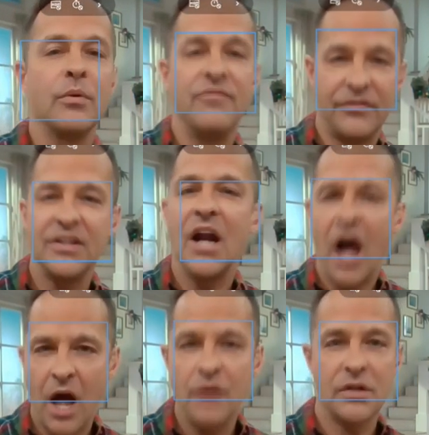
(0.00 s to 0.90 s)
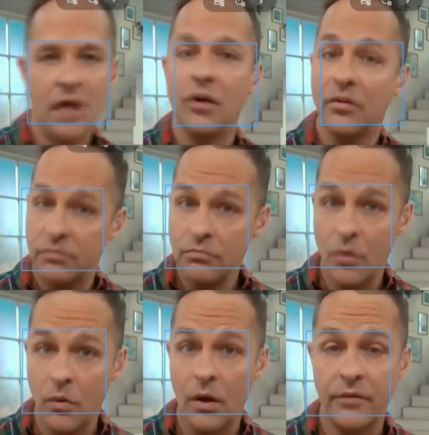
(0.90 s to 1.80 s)
and a hundred dollars more
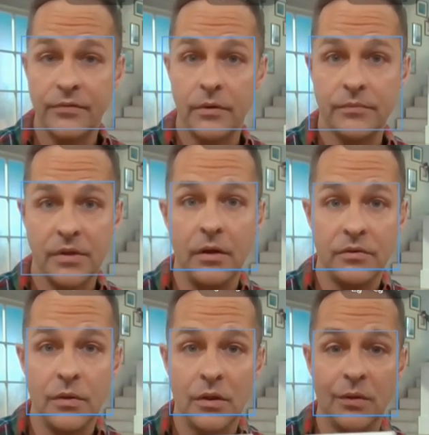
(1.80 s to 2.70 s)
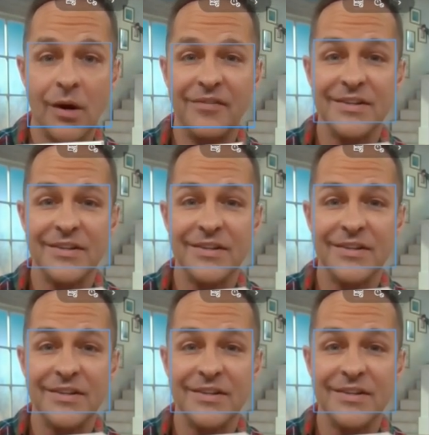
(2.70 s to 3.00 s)
for, to, to include Office.